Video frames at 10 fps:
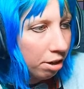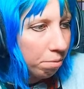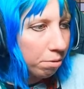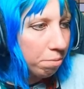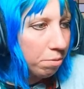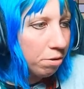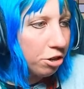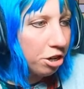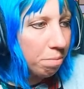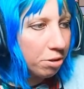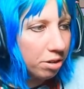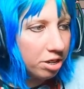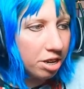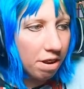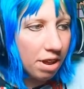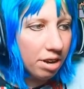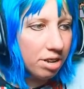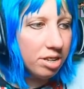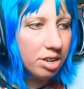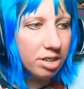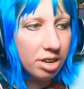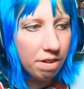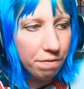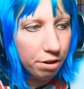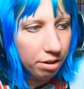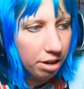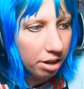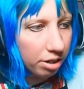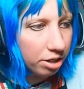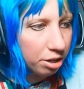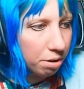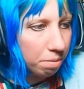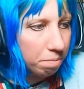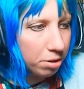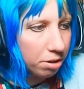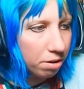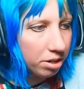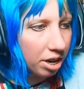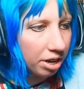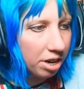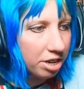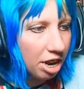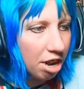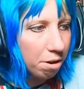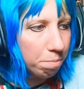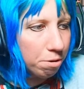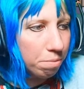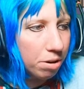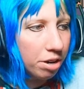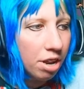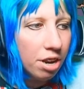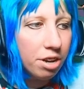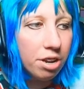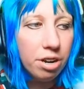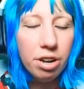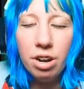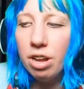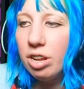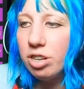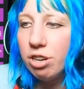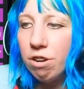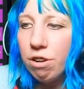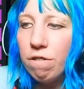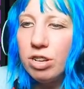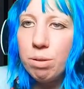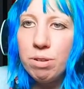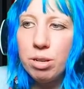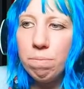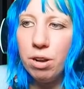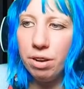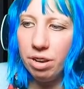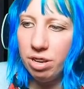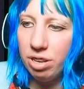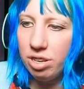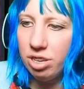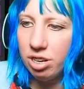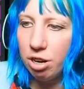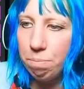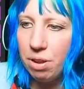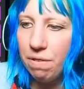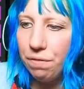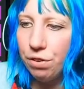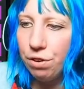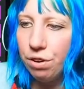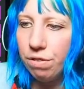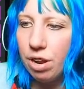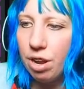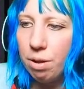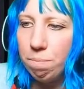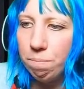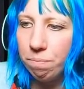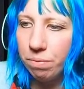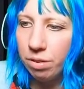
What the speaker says: With new ships on Star Atlas, is there? I've not looked. Some socks hanging down, more wood. No, it's not a Christmas one. This is going to be for, I'm